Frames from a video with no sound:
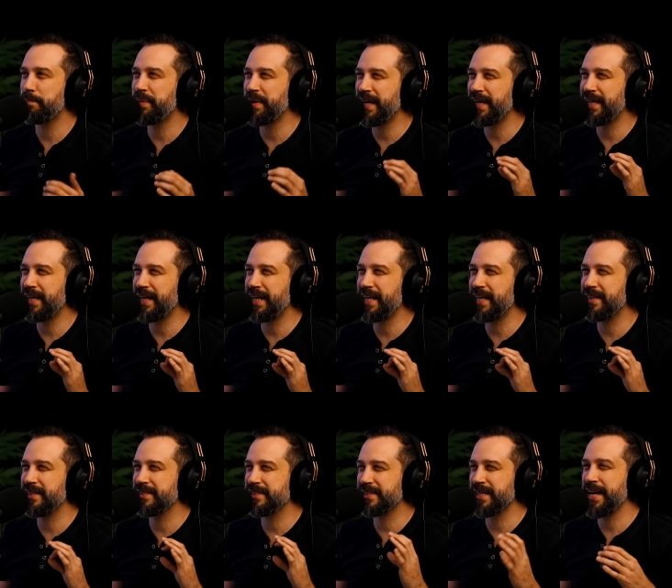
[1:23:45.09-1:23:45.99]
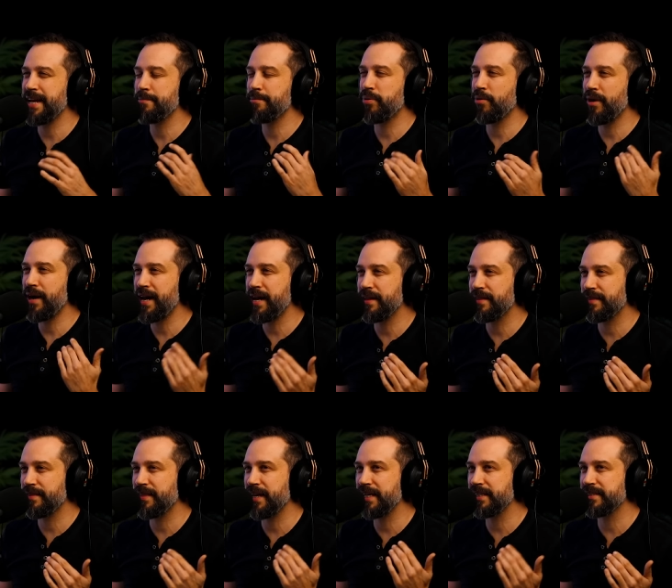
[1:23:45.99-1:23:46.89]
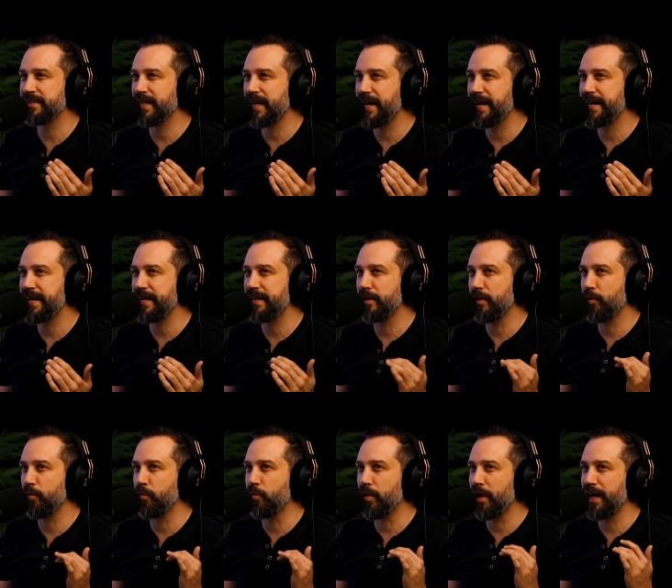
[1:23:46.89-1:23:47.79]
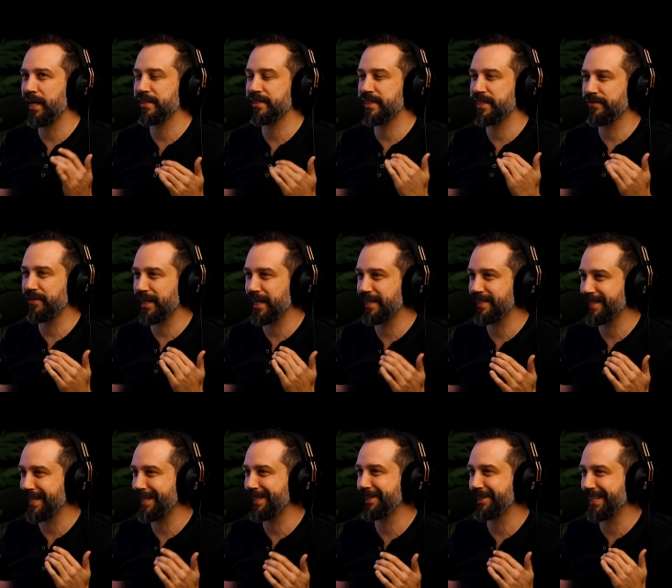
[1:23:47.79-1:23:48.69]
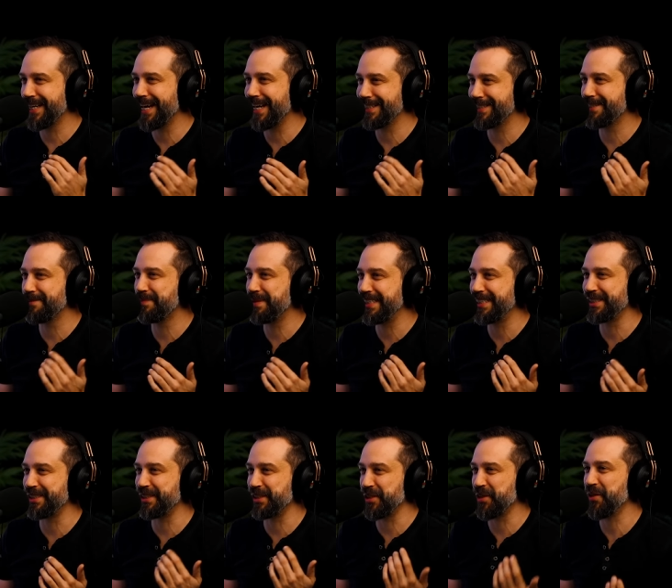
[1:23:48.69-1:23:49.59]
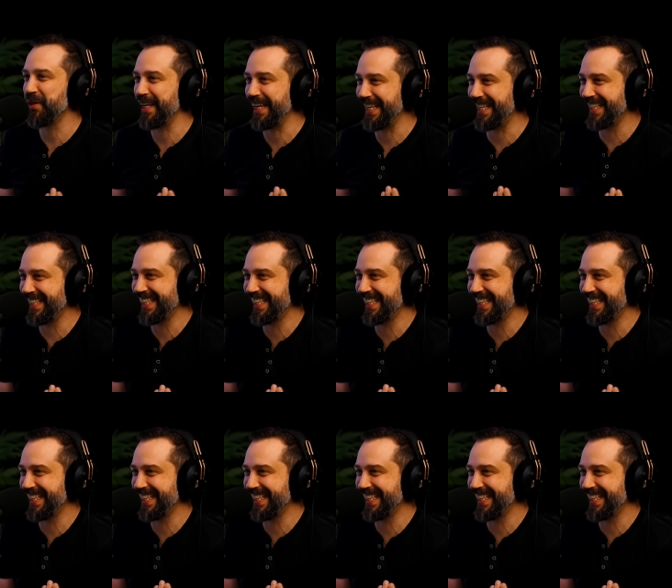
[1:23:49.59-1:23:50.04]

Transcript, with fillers: But in the same breath, they say white civilization has to be destroyed.